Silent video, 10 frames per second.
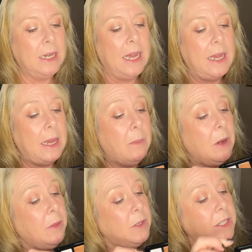And what
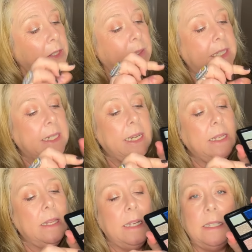I thought I'd do is
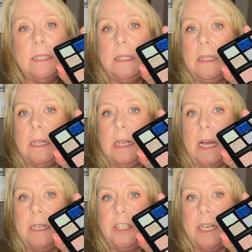take this
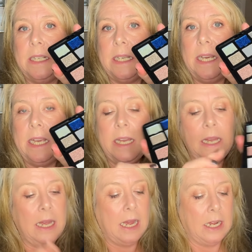light shade here
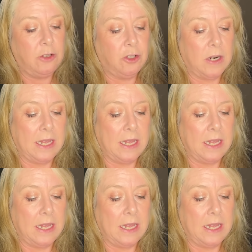and try